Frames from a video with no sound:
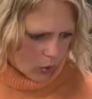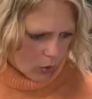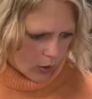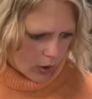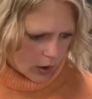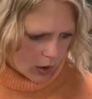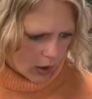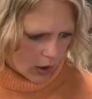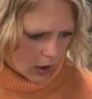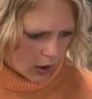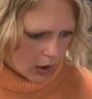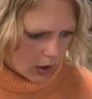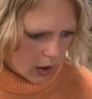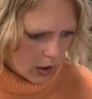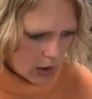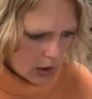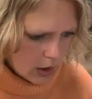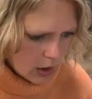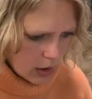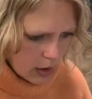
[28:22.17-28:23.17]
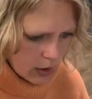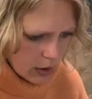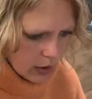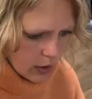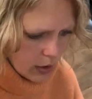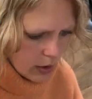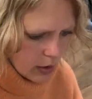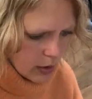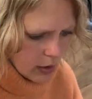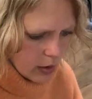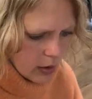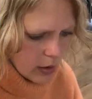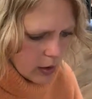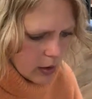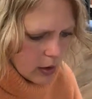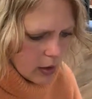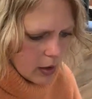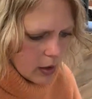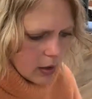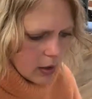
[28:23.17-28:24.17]

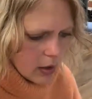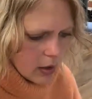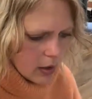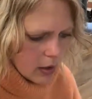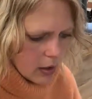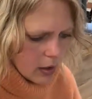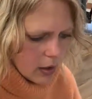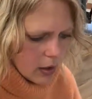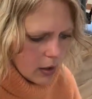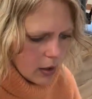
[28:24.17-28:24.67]
(silence)